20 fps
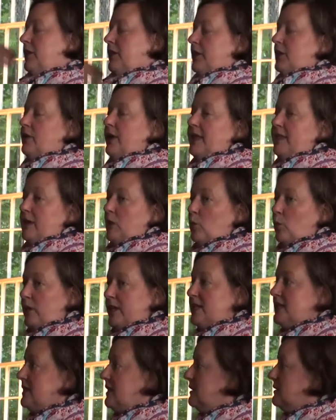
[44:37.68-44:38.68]
the grain that
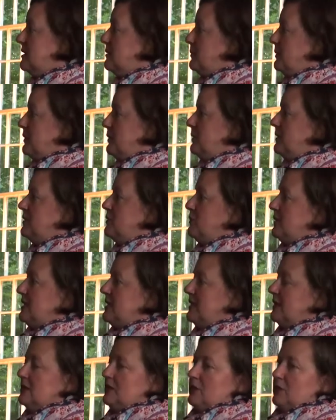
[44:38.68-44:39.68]
we sell to brewers, we
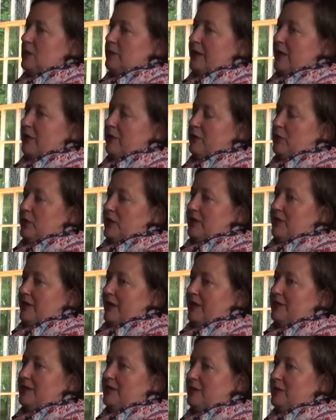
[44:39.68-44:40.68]
sell to about
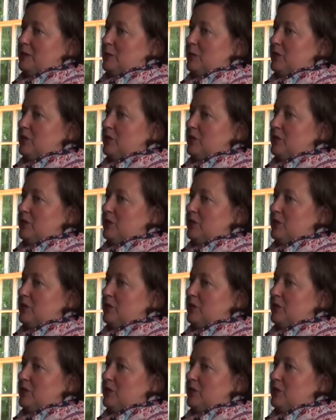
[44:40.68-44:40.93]
45 different